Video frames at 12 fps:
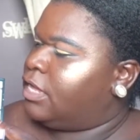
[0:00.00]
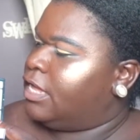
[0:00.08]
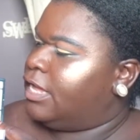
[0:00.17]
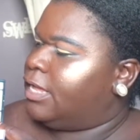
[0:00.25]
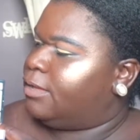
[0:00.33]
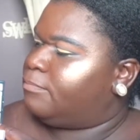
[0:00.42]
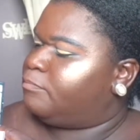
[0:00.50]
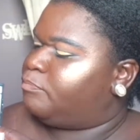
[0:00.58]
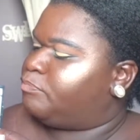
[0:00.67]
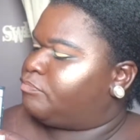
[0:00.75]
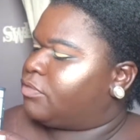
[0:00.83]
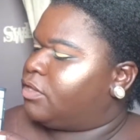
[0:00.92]

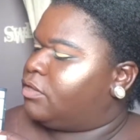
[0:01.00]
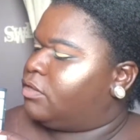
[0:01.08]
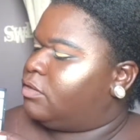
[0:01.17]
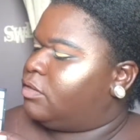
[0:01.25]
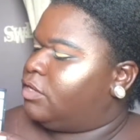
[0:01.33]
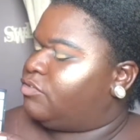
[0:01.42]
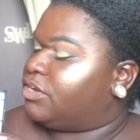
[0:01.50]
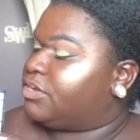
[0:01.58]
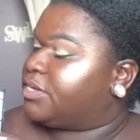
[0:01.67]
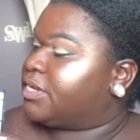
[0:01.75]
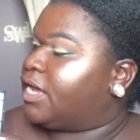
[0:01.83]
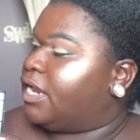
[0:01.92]
the
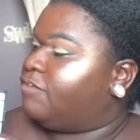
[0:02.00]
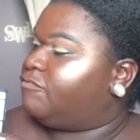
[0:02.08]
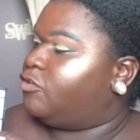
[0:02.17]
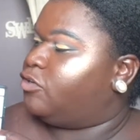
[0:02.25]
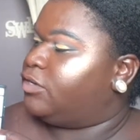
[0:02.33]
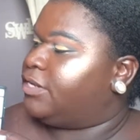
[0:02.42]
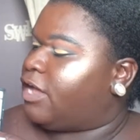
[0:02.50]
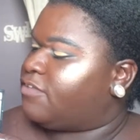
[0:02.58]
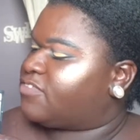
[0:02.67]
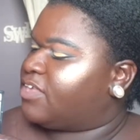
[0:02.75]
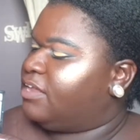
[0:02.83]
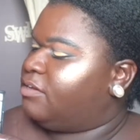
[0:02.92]
transition color for dark
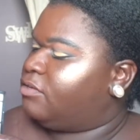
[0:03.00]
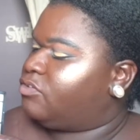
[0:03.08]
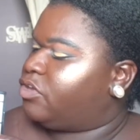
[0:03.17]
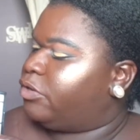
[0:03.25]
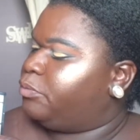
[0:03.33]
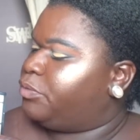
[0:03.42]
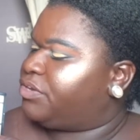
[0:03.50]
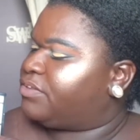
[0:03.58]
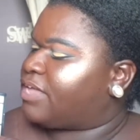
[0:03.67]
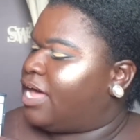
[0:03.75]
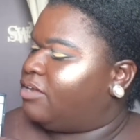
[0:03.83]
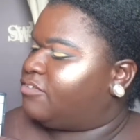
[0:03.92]
skin tone, which is
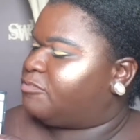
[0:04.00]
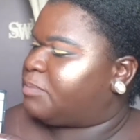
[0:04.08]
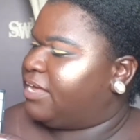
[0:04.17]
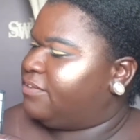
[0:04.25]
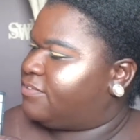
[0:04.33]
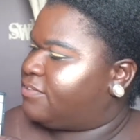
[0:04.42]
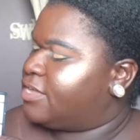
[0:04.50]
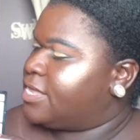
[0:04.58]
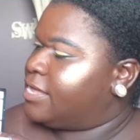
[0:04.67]
Isle of Spice.